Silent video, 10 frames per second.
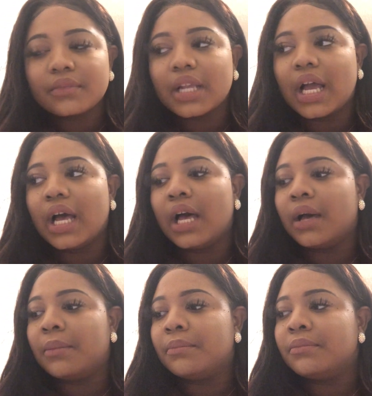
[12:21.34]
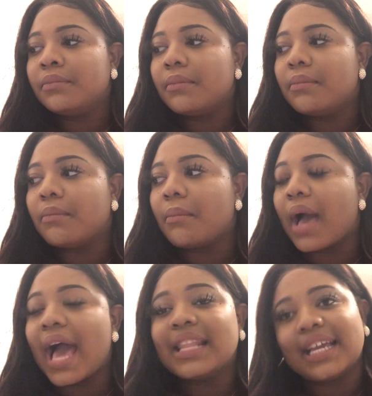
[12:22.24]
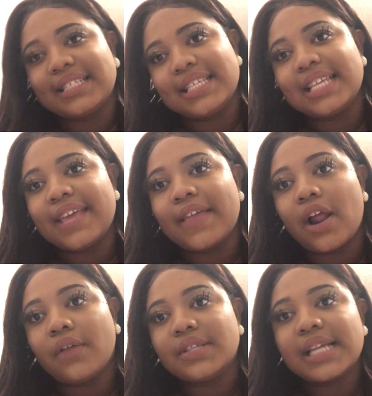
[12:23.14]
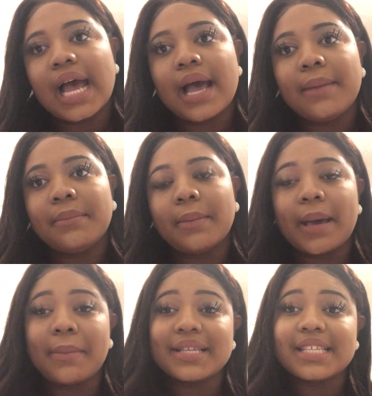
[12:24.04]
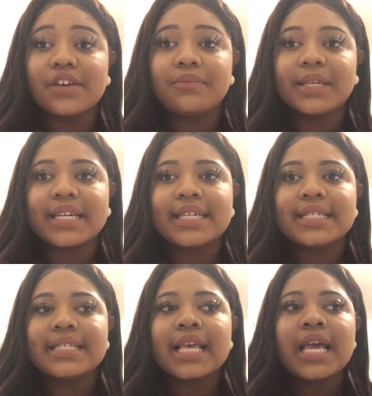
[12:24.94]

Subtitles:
I like to say that all the time about myself, because